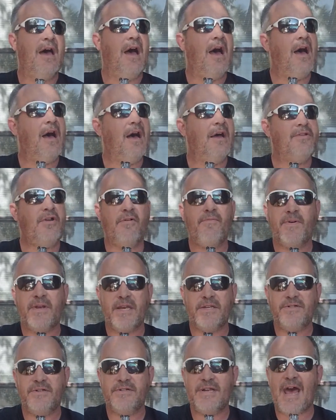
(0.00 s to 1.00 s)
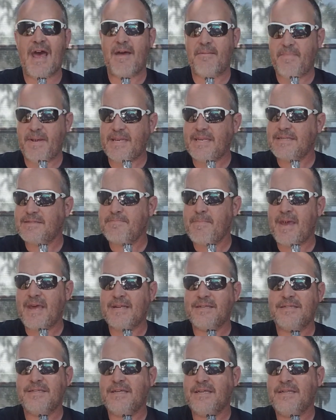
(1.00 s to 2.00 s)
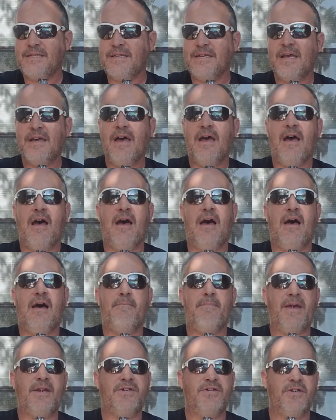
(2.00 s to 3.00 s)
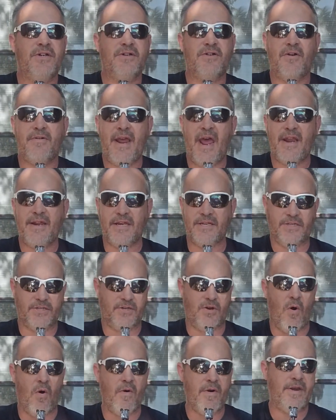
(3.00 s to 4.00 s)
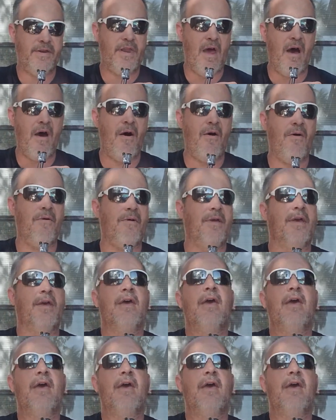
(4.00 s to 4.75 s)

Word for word: Uh, don't forget your diabetes medicine. Uh, make sure to go down and get your corny dog.